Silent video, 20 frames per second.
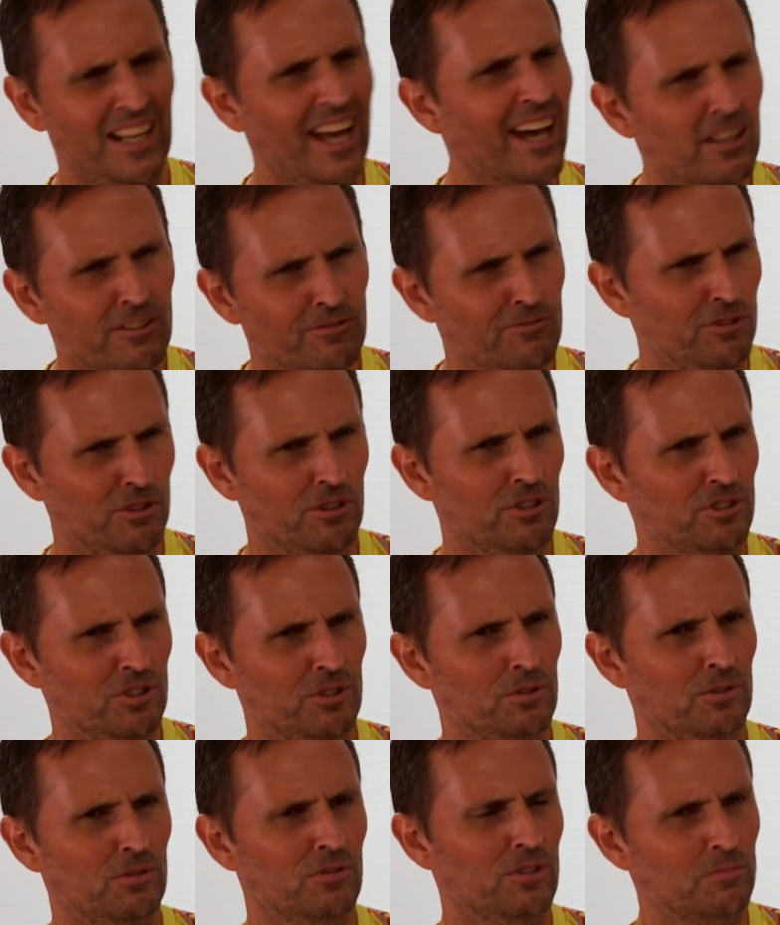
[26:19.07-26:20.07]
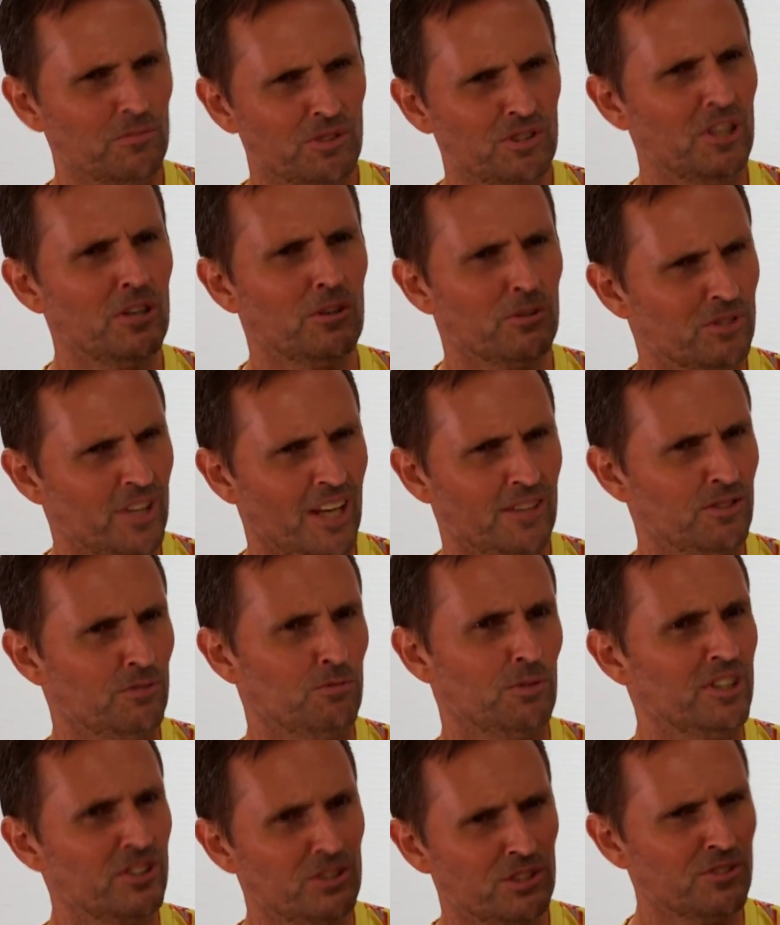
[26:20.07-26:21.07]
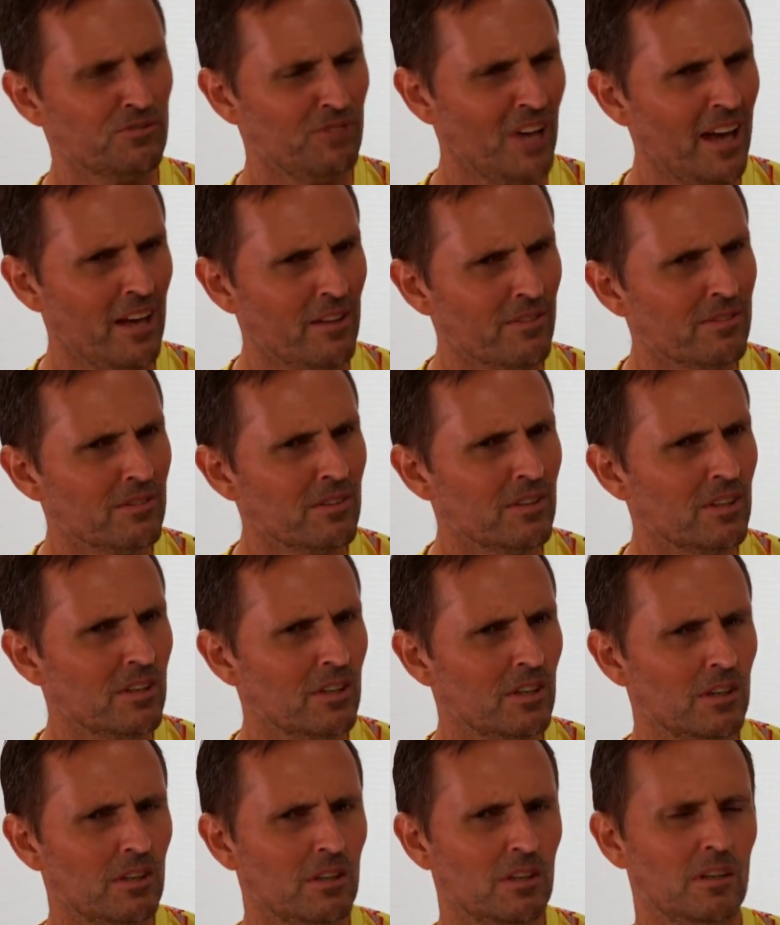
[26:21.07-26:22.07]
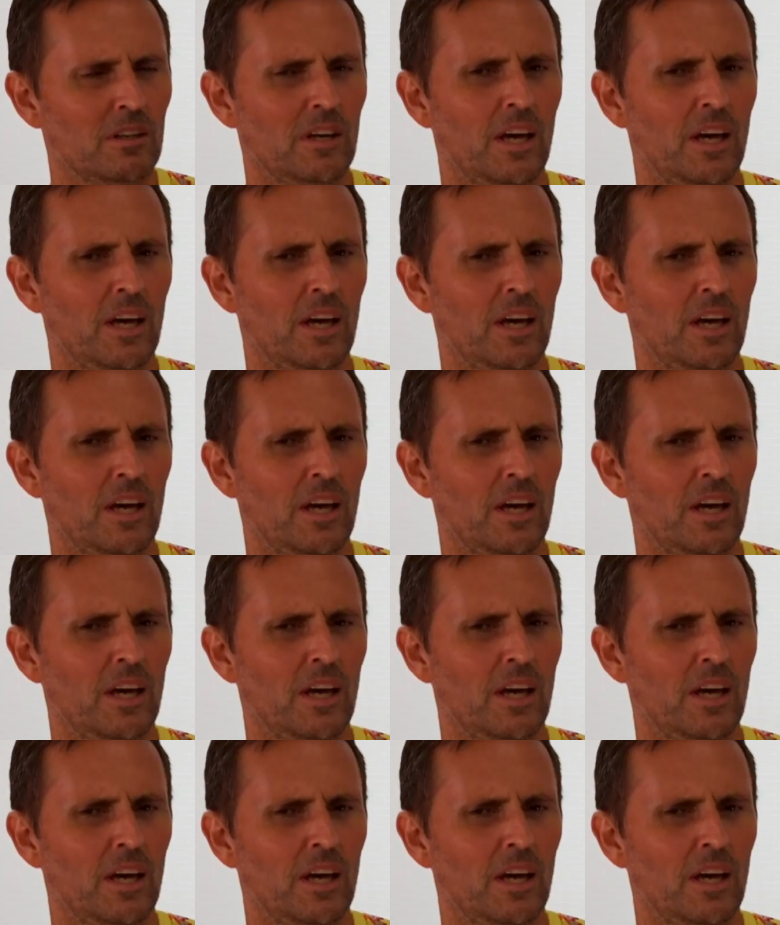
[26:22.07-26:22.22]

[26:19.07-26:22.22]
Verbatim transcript: lack of virtue themselves as a religious faith, mm-hmm.